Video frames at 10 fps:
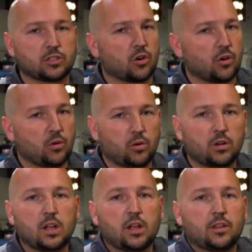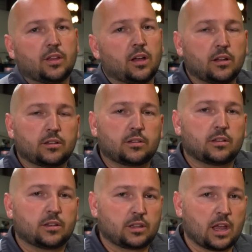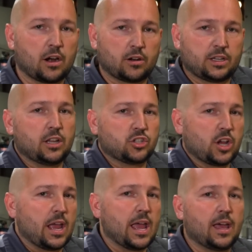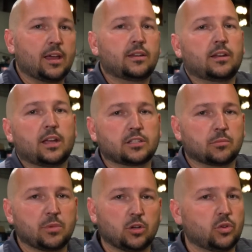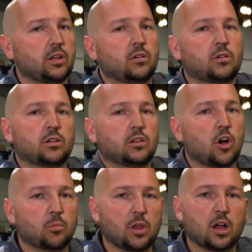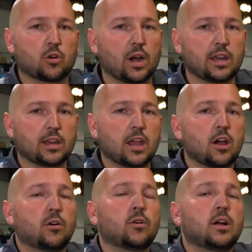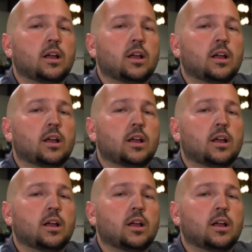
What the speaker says: girdle, their D&J head. It's a meal deal, long block, ready to go.